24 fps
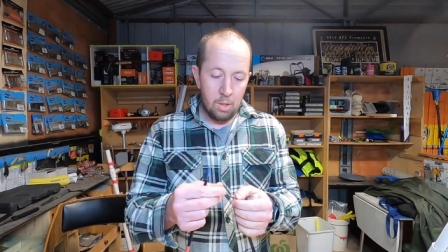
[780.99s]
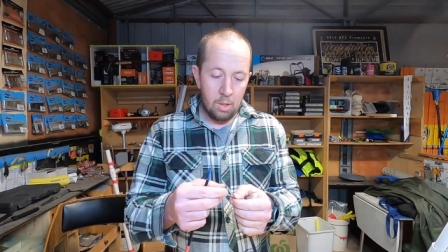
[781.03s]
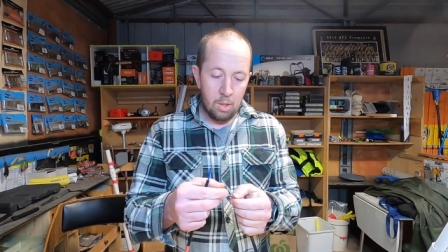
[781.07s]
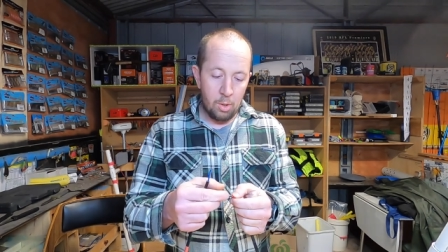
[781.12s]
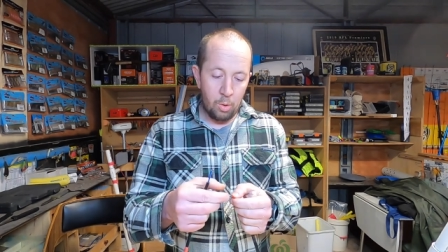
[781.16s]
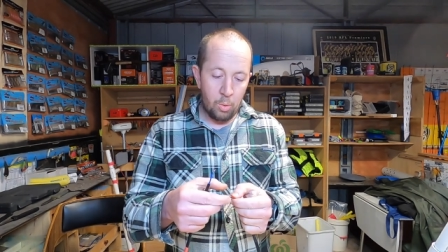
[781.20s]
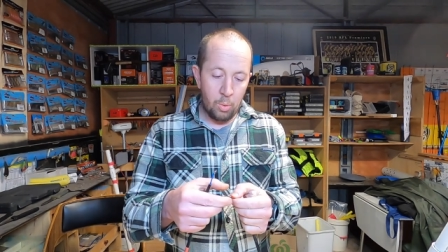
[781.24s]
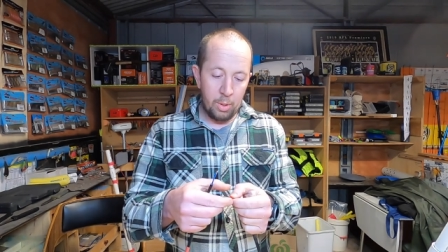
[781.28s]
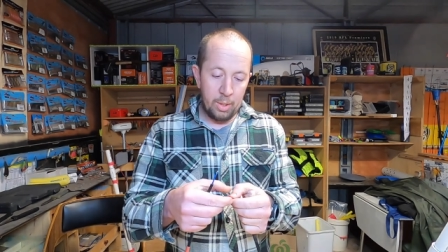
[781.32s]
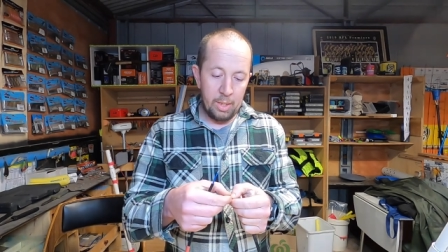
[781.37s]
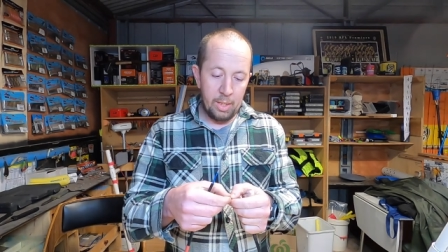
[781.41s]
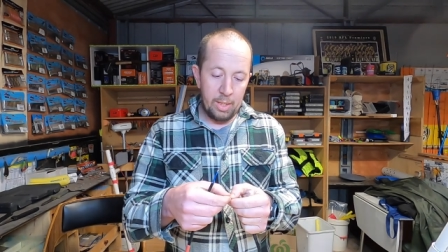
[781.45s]
I'll
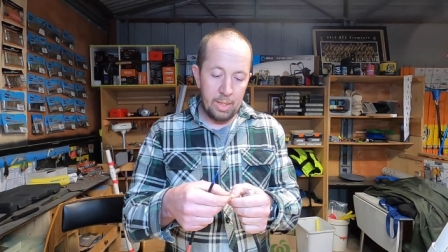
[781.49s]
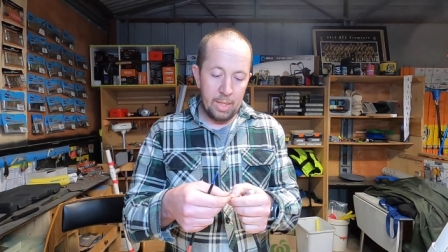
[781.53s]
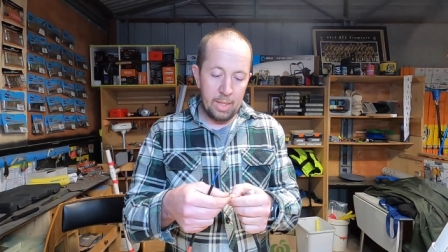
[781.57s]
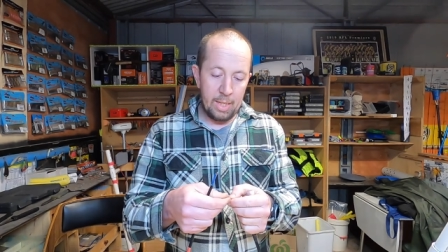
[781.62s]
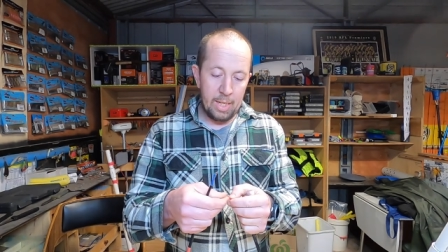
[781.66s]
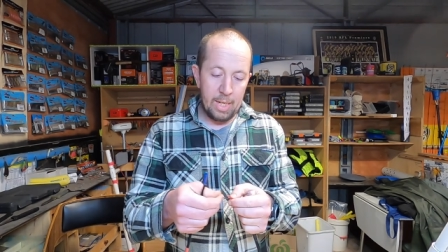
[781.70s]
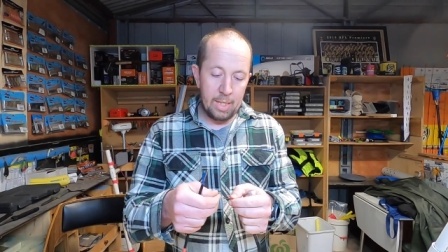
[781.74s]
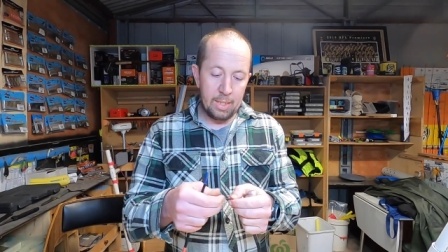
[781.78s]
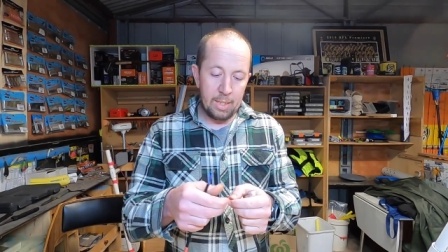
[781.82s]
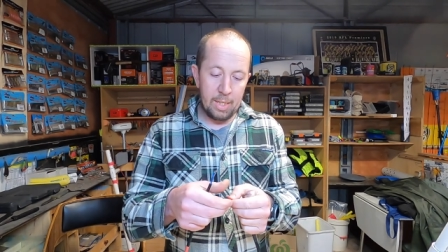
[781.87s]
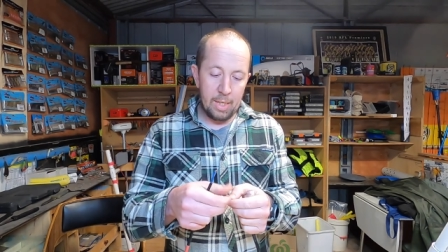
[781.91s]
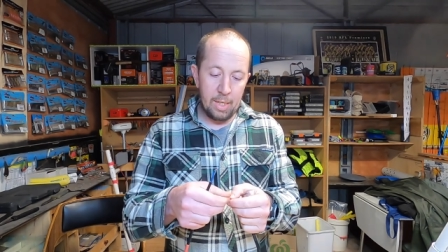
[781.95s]
quickly get
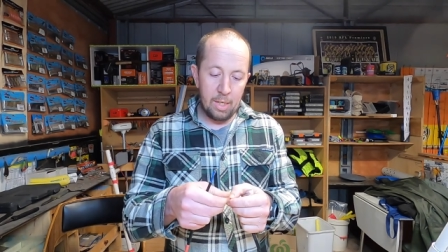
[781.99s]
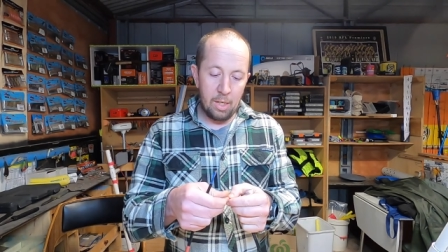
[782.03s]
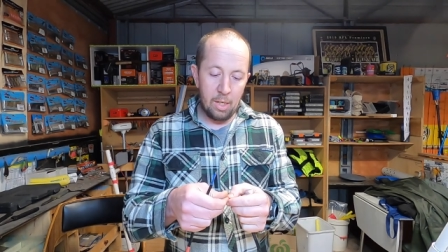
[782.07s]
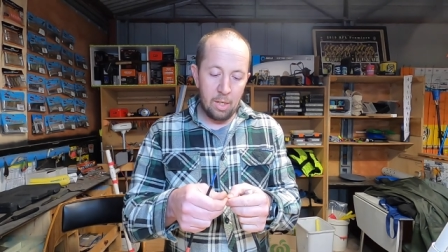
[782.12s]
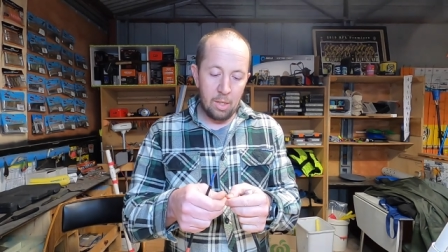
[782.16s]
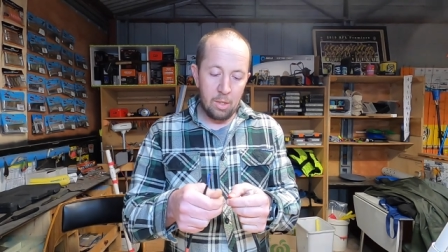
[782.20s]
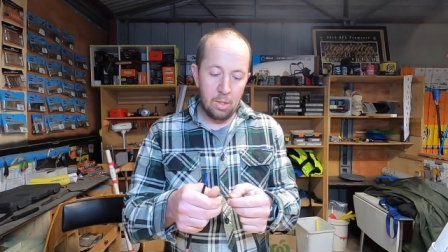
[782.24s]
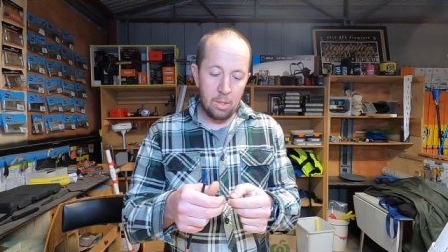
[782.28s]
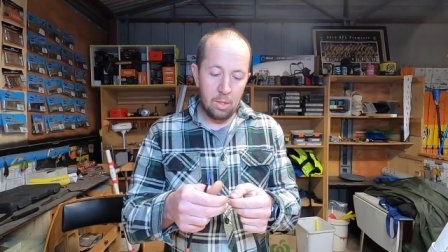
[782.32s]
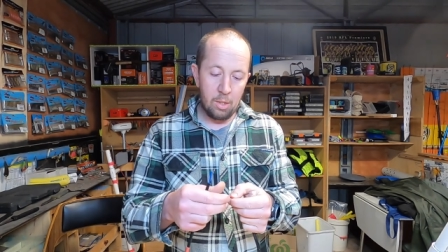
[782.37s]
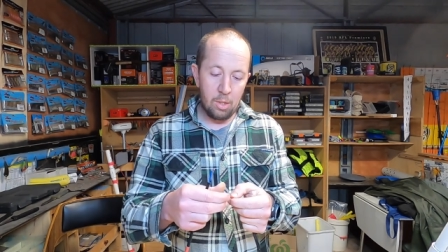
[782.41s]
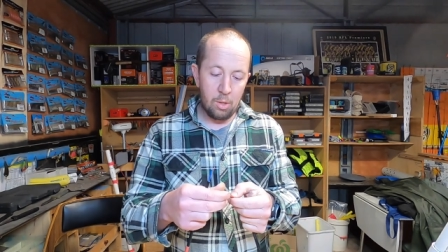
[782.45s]
that done.
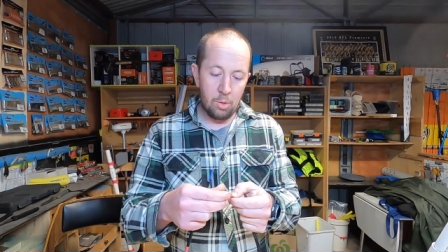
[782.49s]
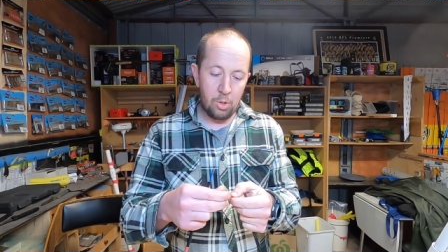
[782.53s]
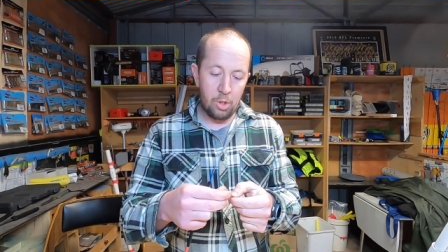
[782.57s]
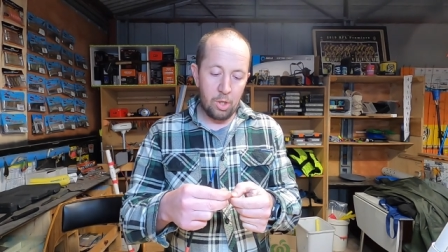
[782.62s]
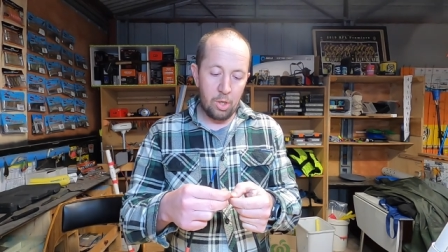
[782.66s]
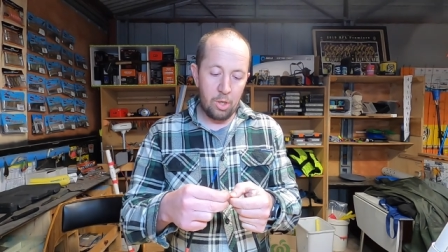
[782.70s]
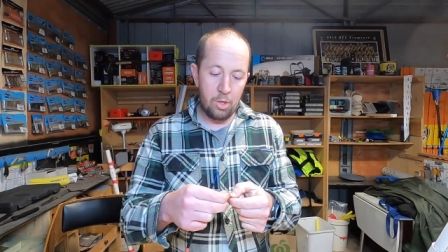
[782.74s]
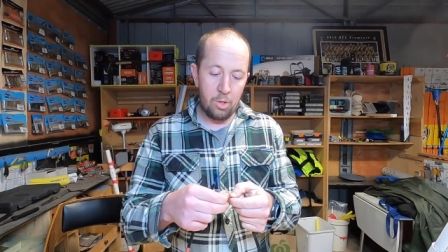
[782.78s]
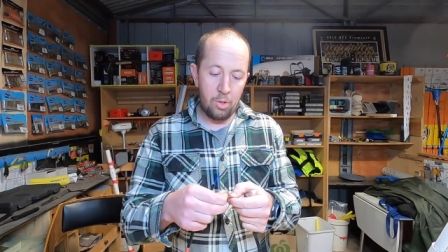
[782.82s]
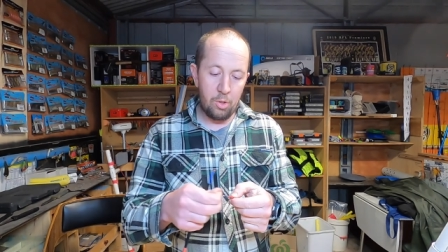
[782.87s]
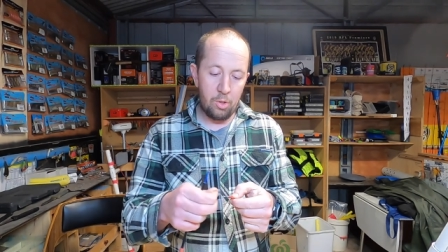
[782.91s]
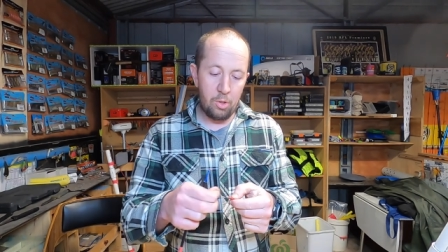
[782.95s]
I'll
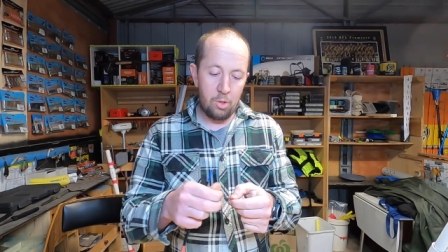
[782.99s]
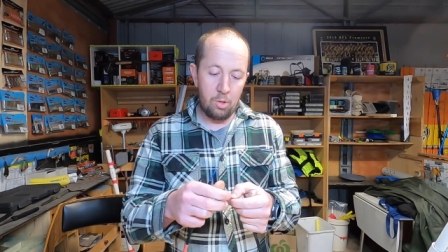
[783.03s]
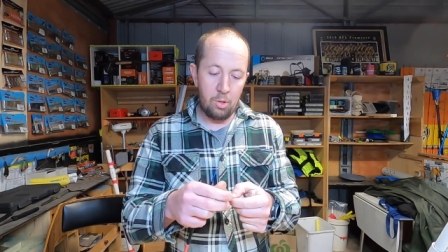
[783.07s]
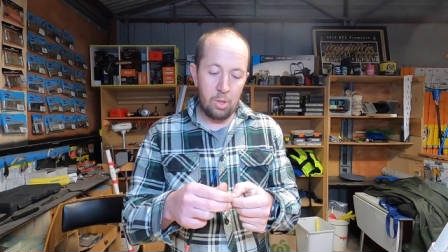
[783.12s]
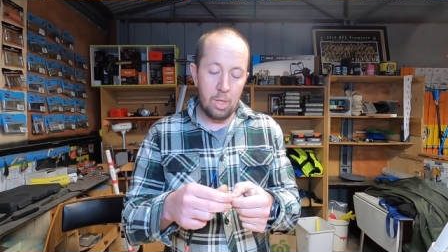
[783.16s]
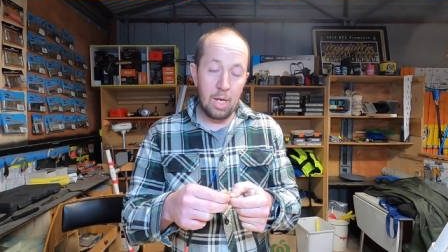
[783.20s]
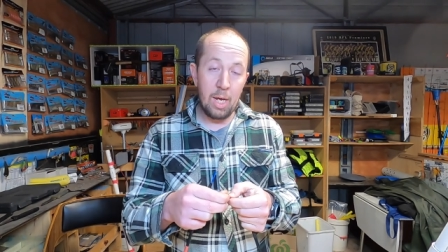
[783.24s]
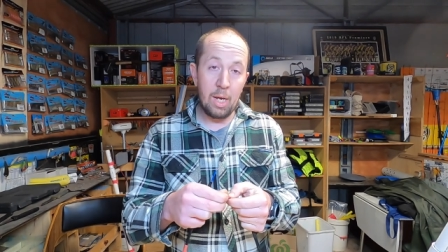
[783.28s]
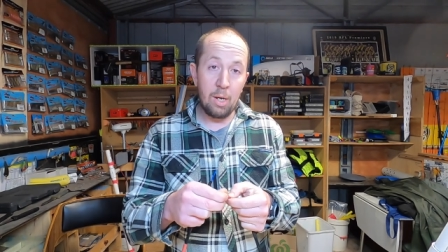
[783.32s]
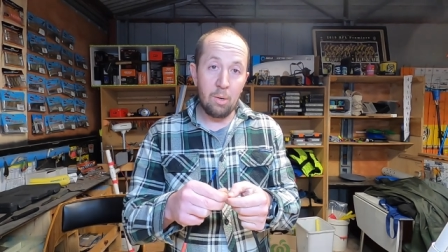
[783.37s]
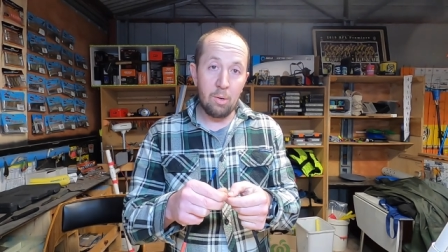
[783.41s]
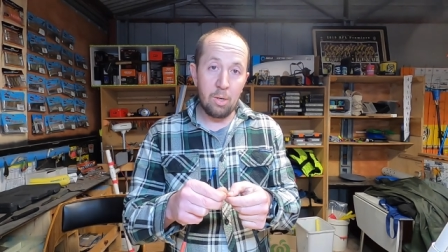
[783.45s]
show you
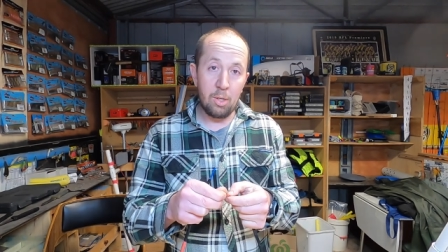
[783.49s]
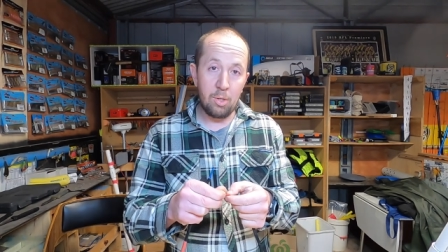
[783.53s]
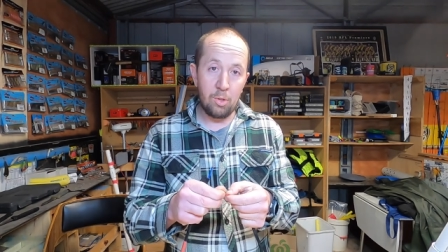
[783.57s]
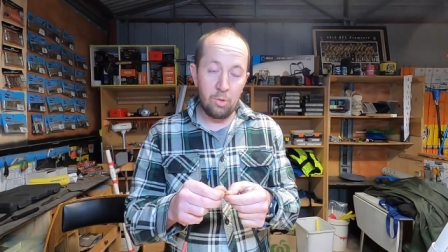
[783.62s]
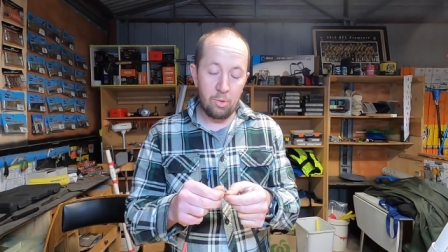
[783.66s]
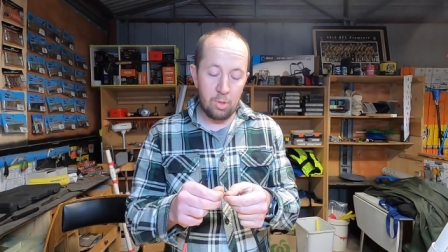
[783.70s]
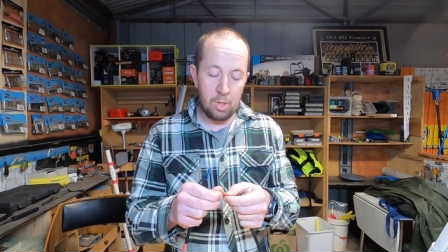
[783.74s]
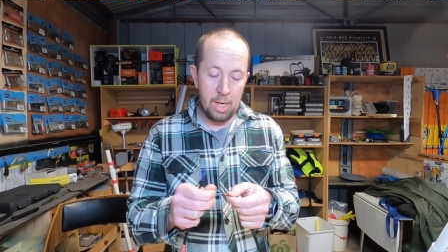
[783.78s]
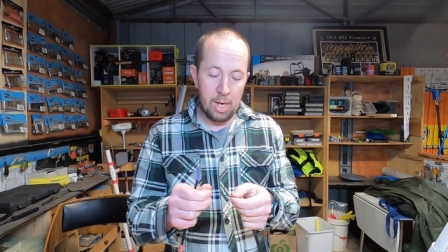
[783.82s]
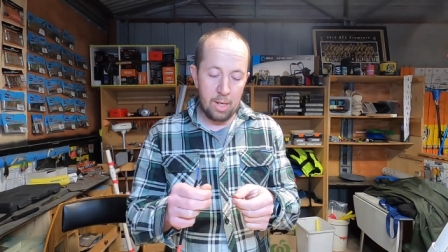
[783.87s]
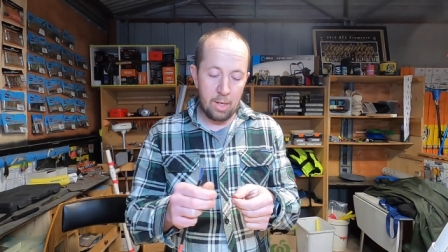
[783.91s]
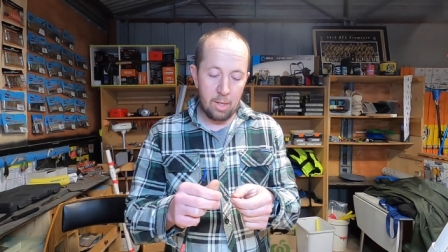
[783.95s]
how I
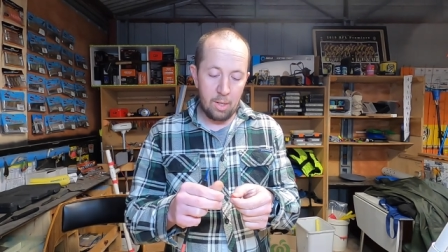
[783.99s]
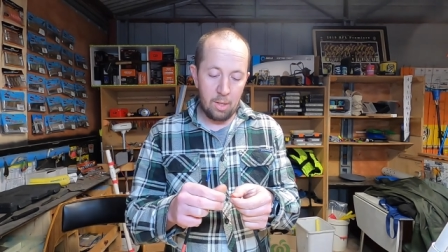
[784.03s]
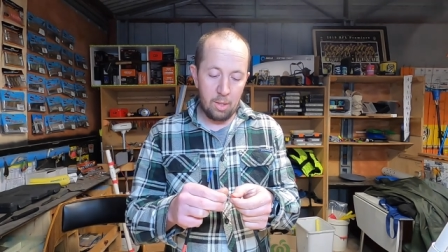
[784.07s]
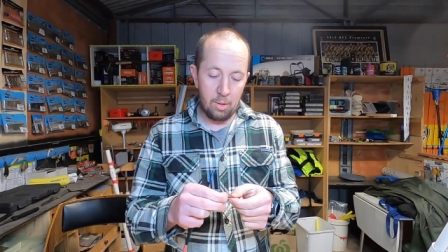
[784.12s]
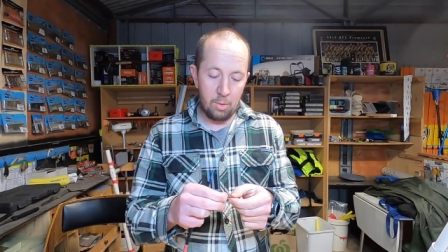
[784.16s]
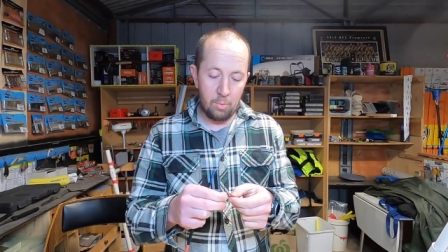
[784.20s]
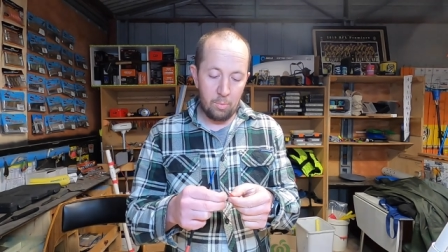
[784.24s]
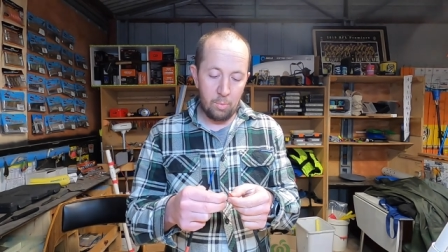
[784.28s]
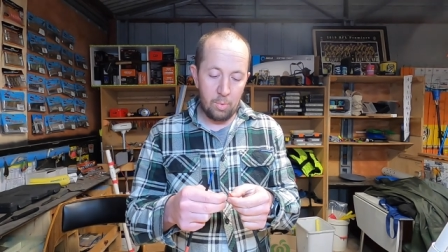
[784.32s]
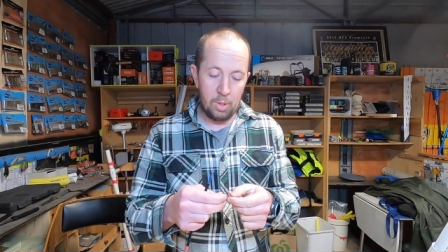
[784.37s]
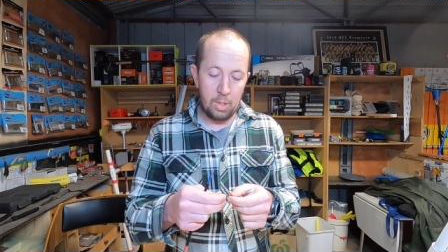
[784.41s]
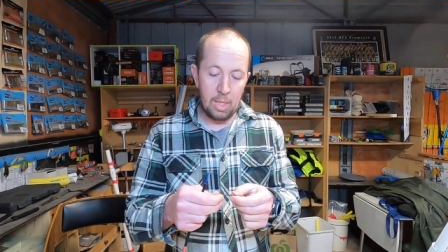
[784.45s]
do that
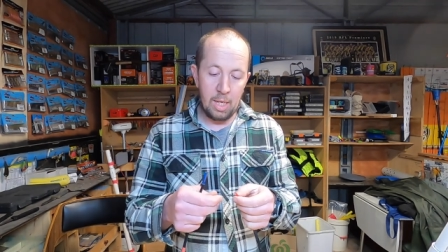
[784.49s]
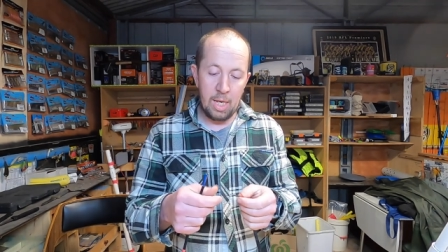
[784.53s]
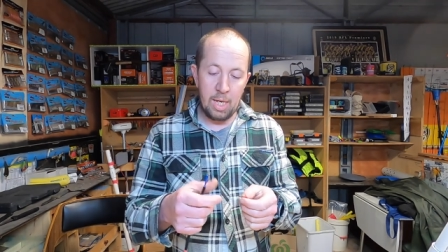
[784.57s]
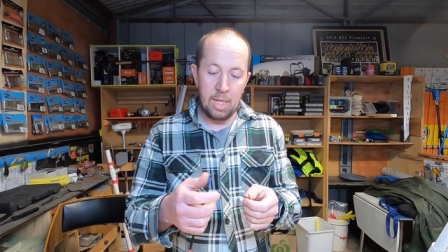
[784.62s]
with the